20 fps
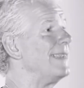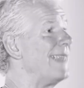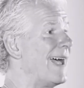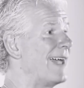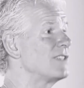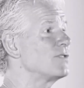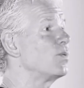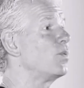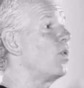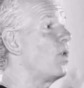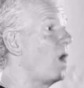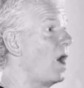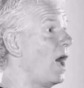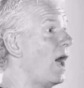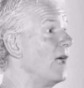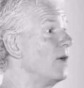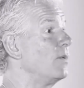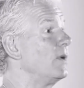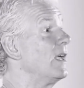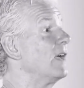and that's
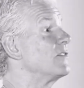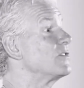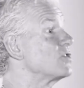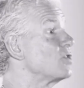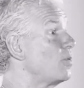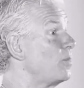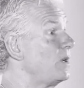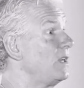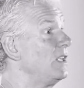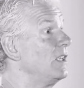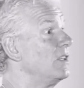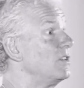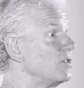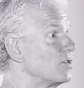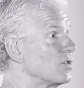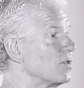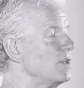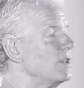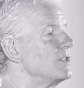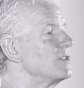why we have so many
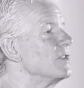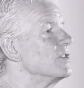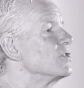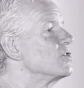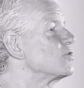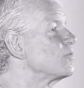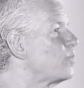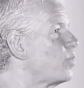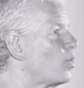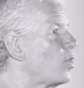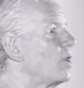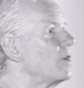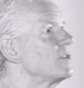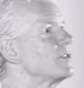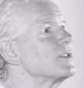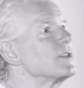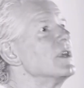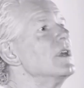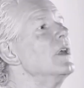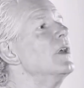injuries in
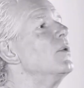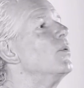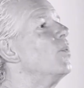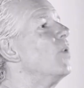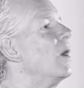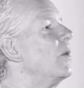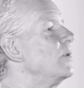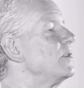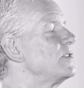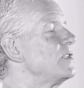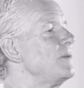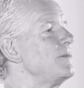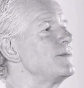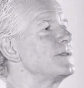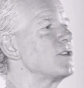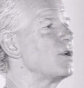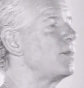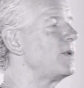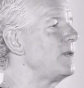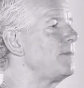sports, why we see
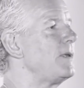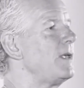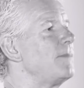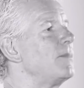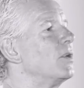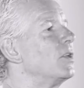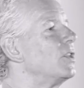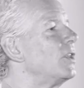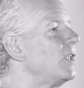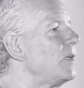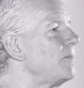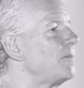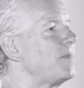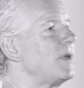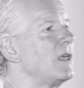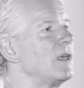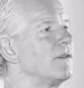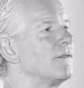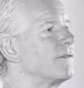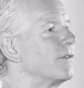so many people
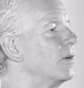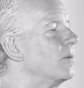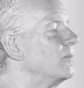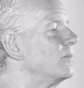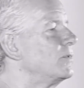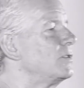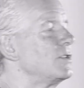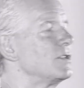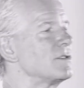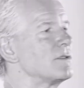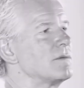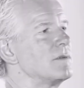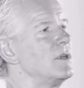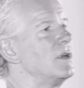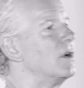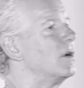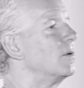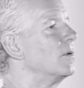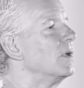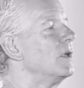limping from just,
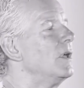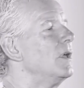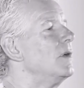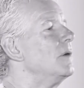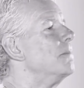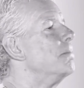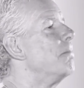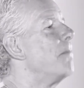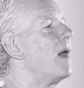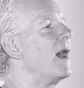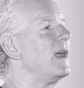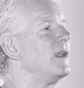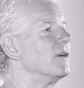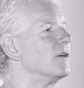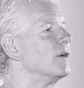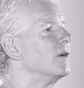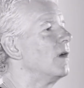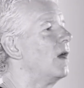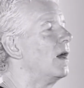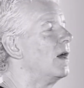
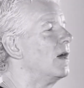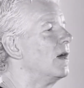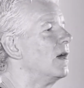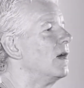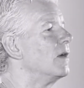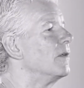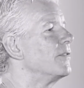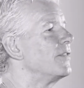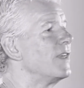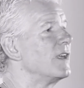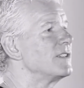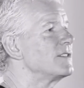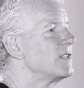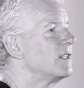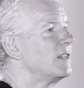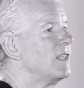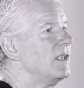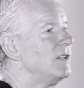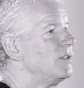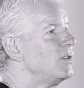minor things
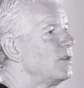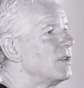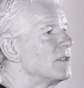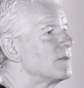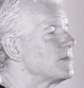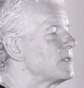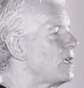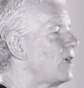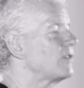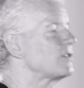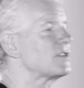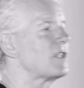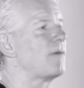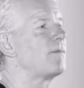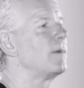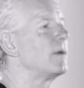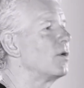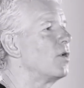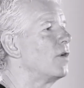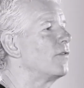that they do to themselves,
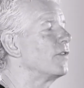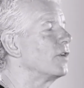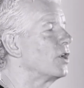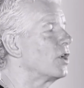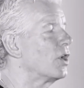stepping off a